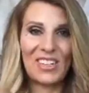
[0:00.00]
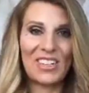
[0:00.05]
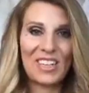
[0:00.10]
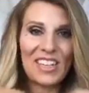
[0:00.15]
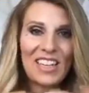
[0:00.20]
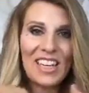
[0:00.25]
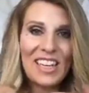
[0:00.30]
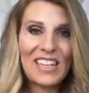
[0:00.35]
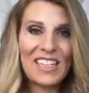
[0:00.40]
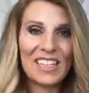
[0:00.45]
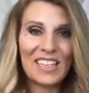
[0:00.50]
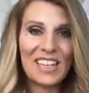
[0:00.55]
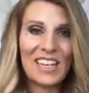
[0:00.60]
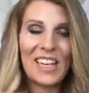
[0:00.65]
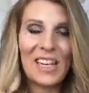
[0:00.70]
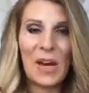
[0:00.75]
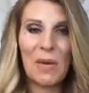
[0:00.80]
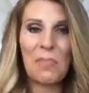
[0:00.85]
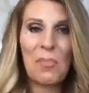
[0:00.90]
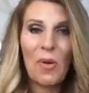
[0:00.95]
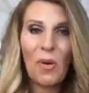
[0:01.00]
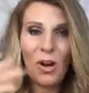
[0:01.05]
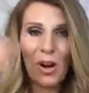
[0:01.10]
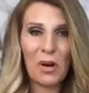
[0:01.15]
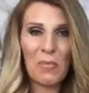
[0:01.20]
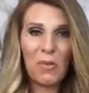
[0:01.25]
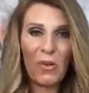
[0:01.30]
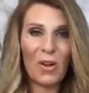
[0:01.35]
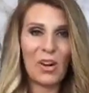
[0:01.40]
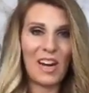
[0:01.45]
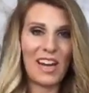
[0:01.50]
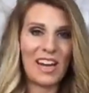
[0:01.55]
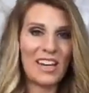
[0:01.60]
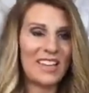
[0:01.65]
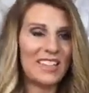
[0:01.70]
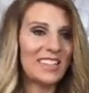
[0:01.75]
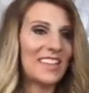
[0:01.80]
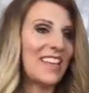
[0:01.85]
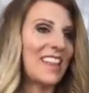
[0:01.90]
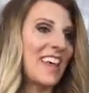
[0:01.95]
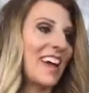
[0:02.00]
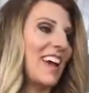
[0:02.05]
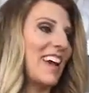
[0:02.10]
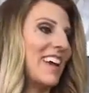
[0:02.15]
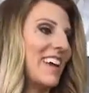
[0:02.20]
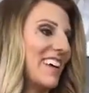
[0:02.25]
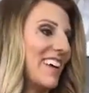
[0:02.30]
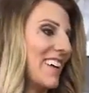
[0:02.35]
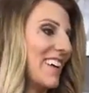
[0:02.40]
Delete, abort. I didn't say that.